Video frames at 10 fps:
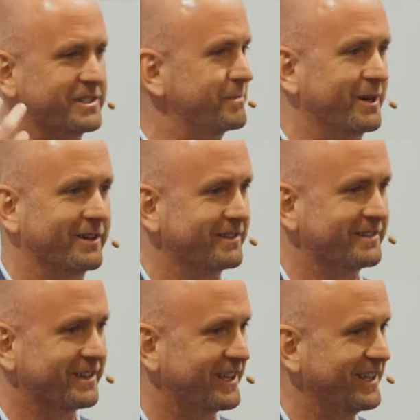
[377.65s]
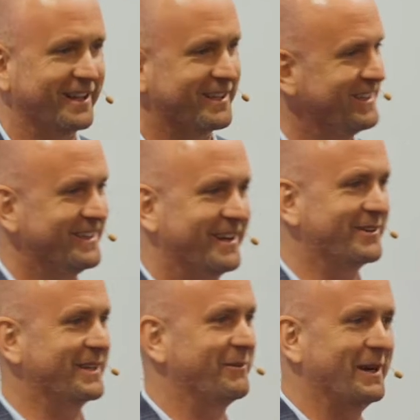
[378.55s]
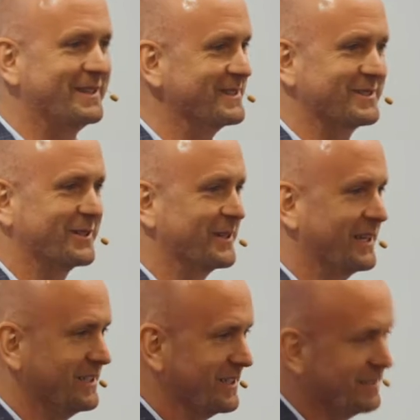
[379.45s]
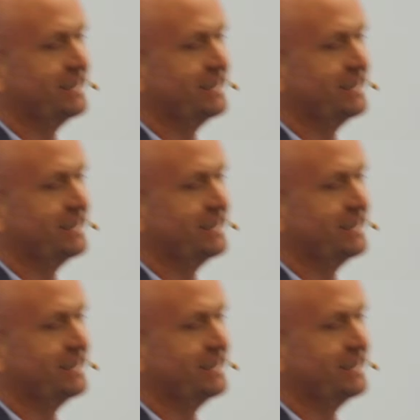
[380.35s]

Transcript: smart. I don't get why this is a good idea.